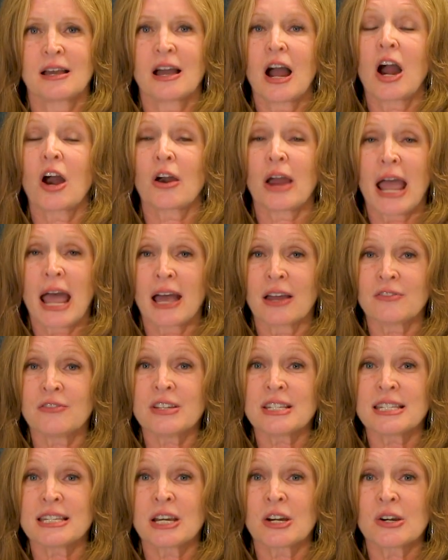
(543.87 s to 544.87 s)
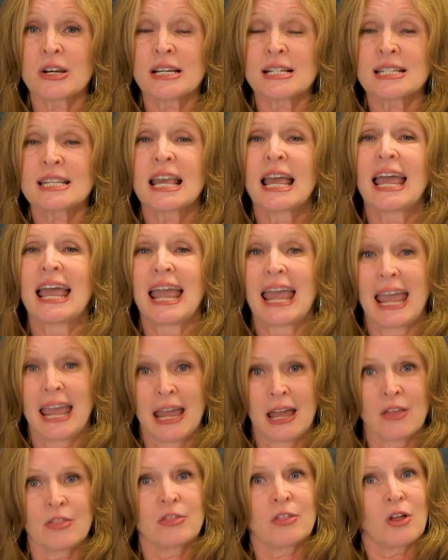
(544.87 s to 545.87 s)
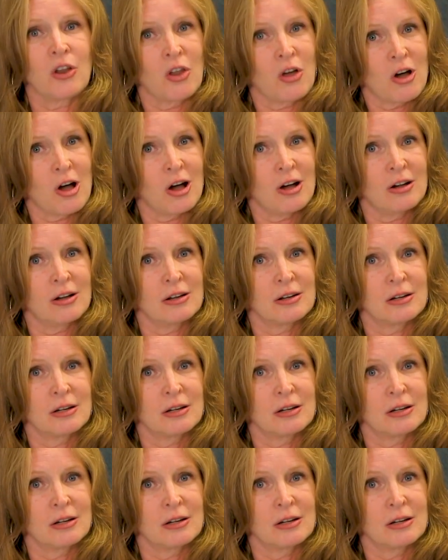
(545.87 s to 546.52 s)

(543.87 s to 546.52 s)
our adversaries, and the law.